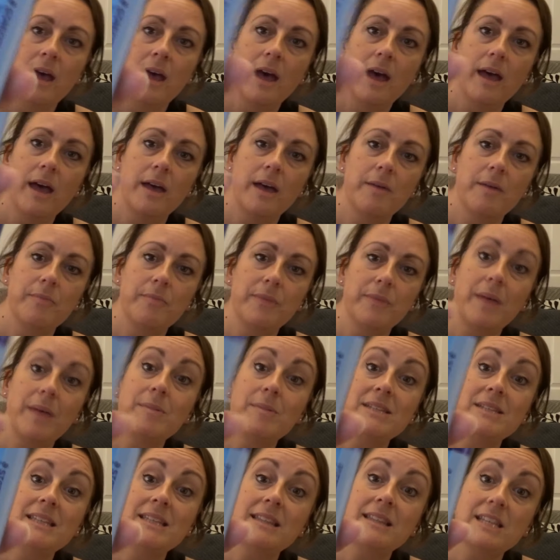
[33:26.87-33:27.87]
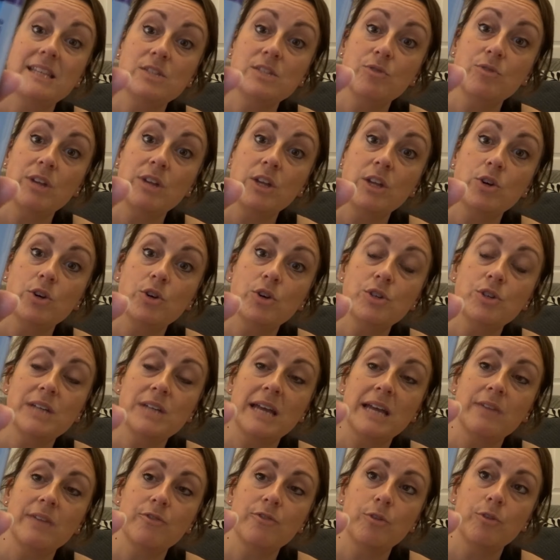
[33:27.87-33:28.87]
Emily said, these are really good.
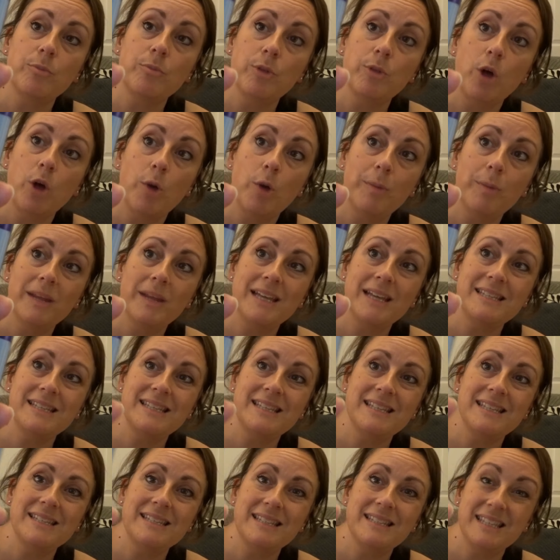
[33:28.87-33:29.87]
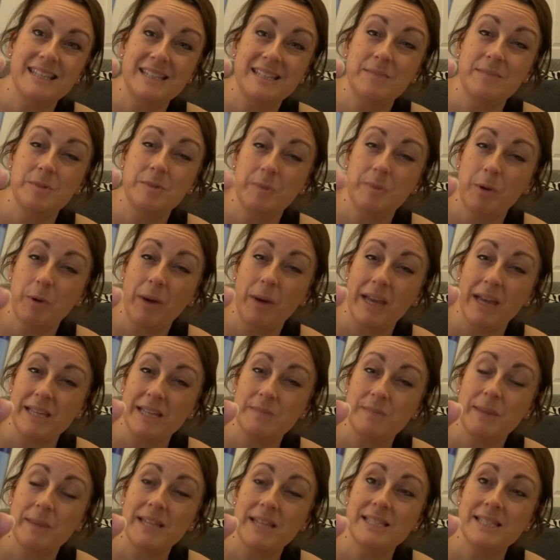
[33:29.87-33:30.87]
I'm from a lot of places. They seem to be quite
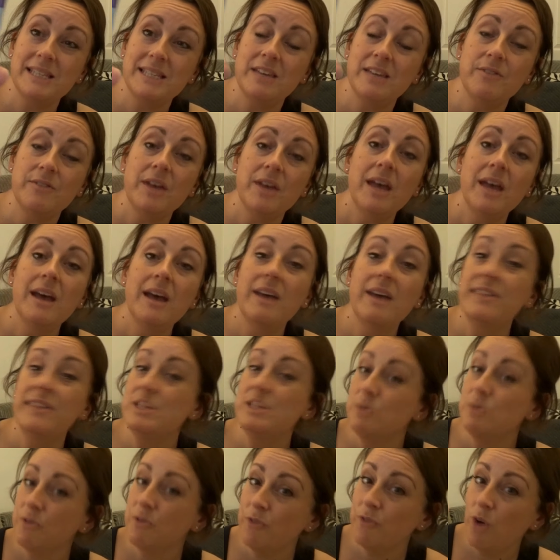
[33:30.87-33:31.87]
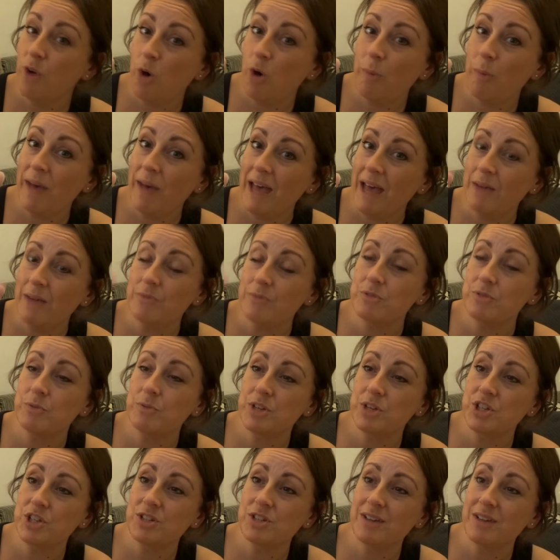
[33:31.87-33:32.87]
expensive. And these are £4,
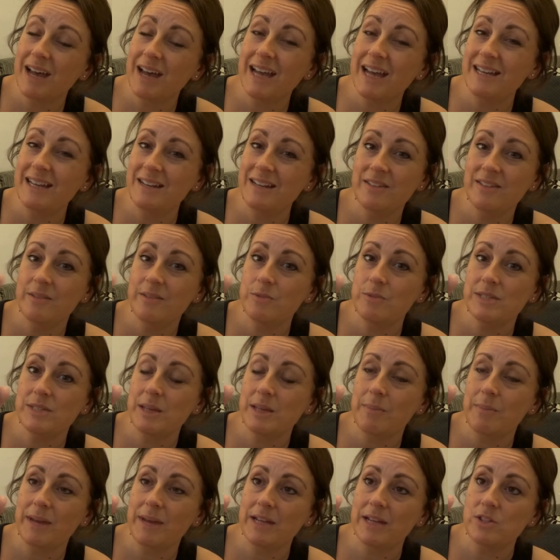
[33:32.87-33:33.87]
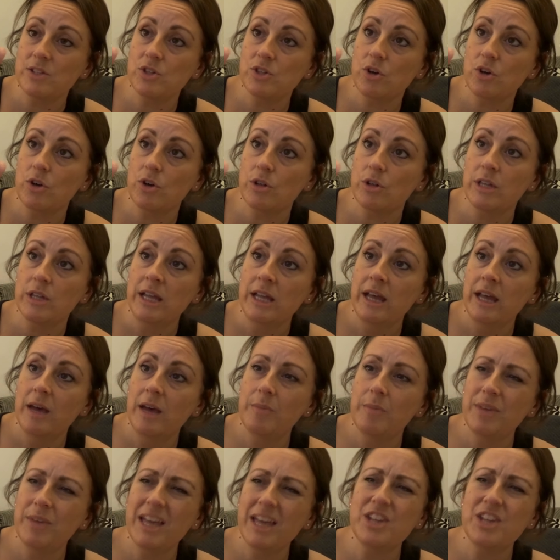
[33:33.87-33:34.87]
which I didn't think was that bad at all.
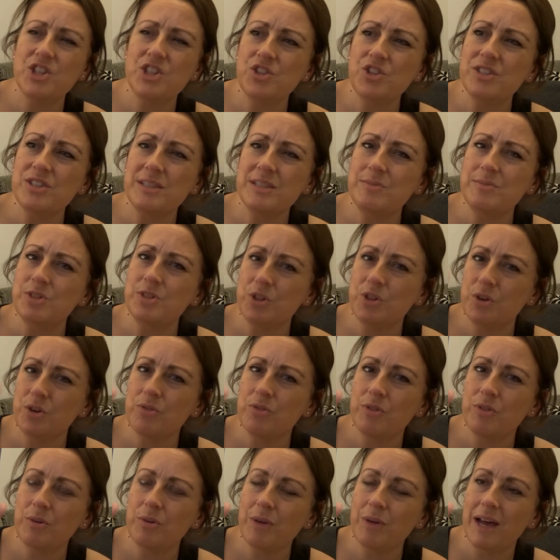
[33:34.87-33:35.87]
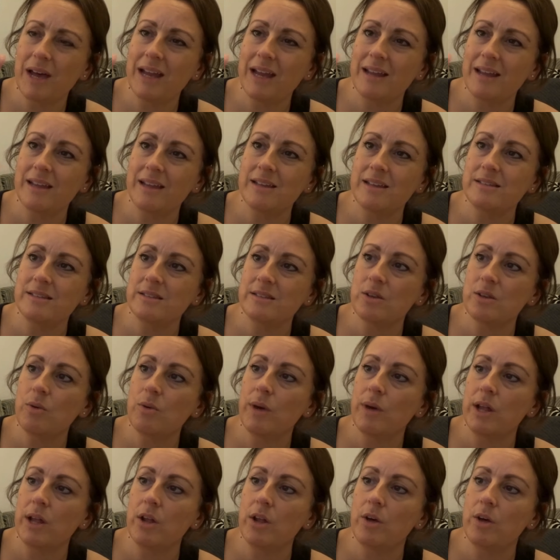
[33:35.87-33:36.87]
But yeah, she does seem to go through highlighters
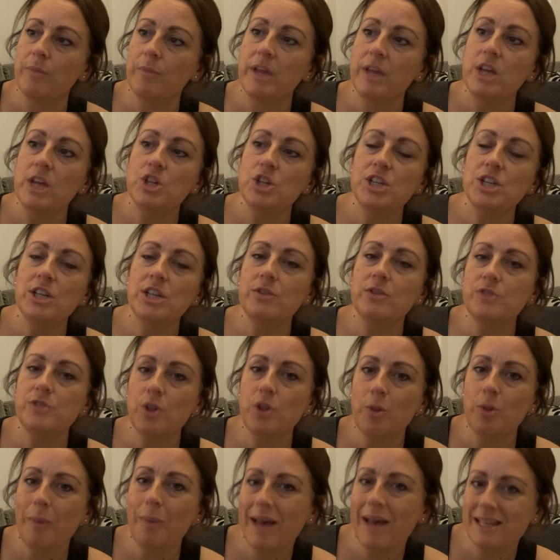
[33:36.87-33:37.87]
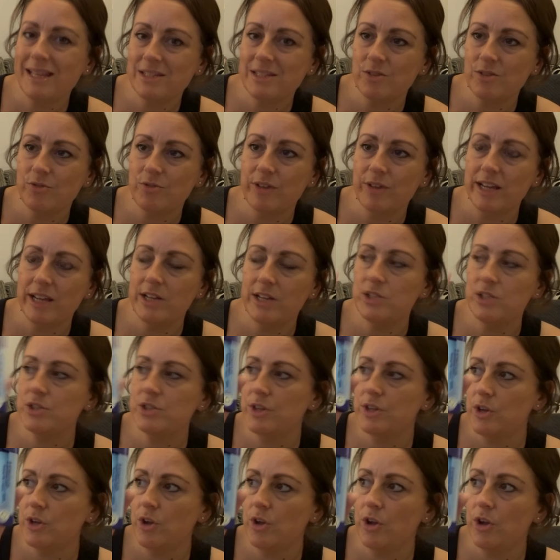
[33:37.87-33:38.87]
quite a lot. She loves all the pastel range. So
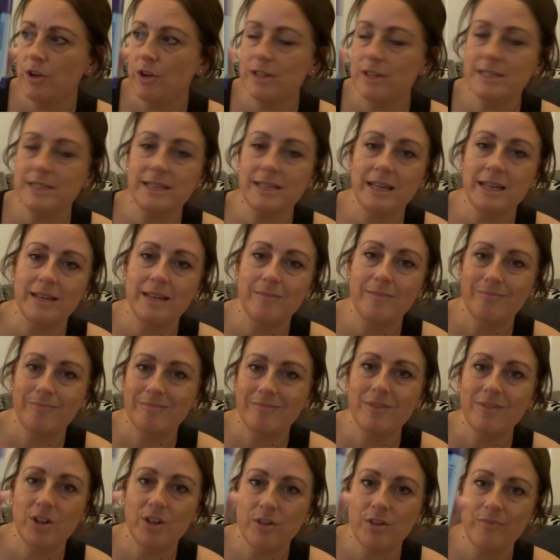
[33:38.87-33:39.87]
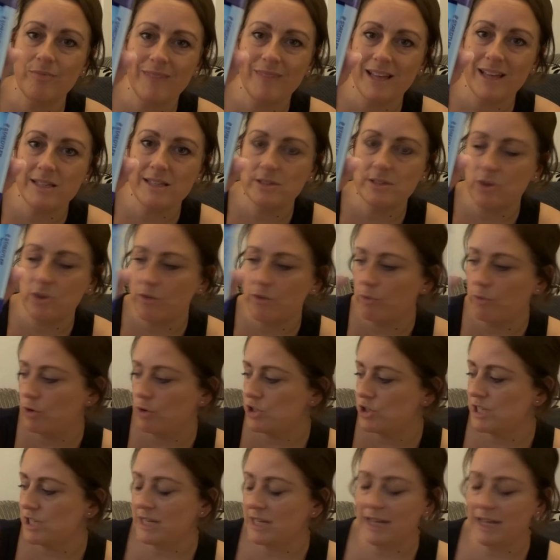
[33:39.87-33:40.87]
in all honesty, you know, that's sort of what
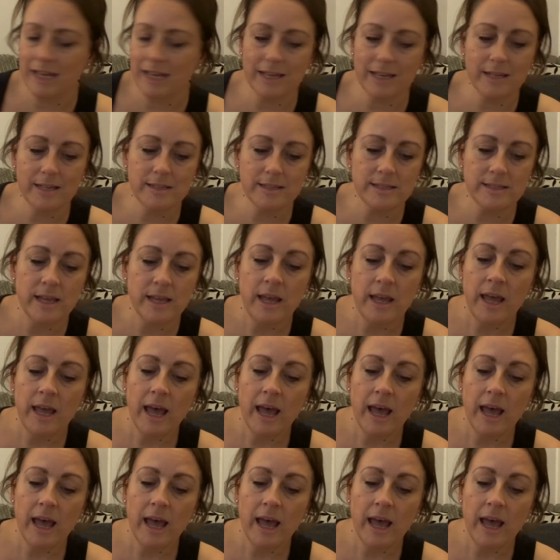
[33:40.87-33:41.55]
she likes.